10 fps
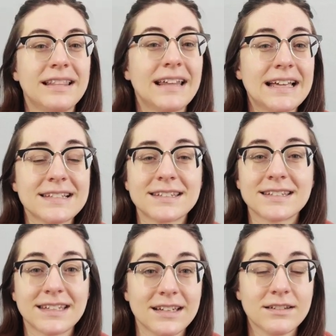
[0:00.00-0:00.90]
less
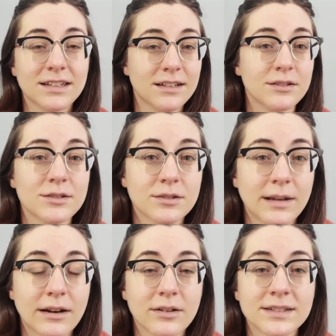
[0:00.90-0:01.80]
skilled
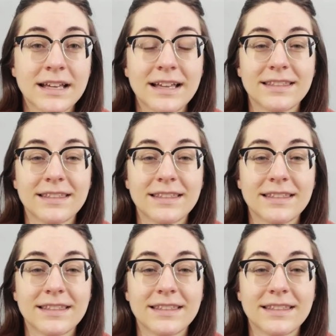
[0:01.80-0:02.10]
illustrators